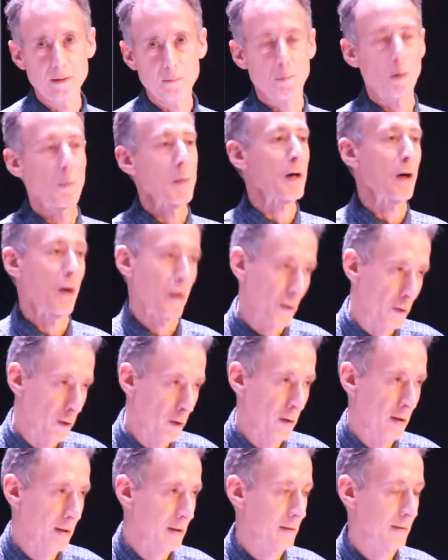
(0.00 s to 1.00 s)
But we got
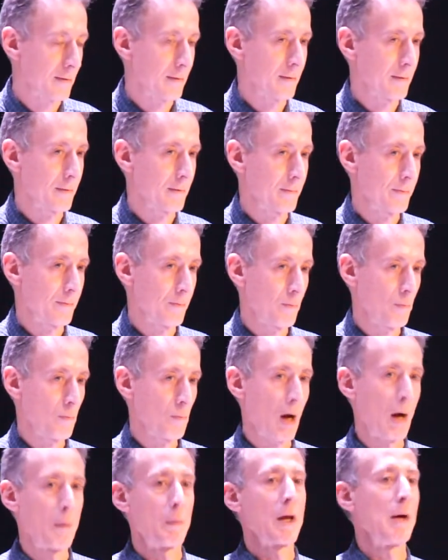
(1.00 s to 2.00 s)
through it,
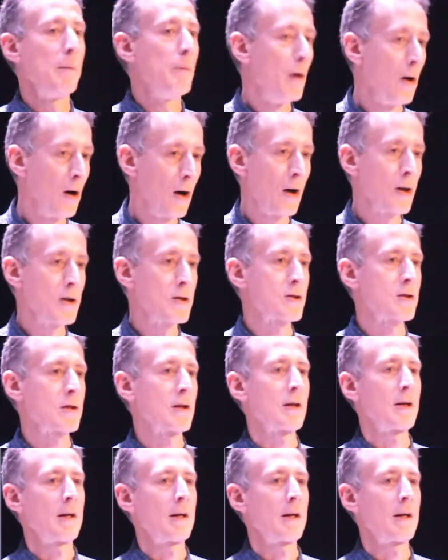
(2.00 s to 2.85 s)
and we emerged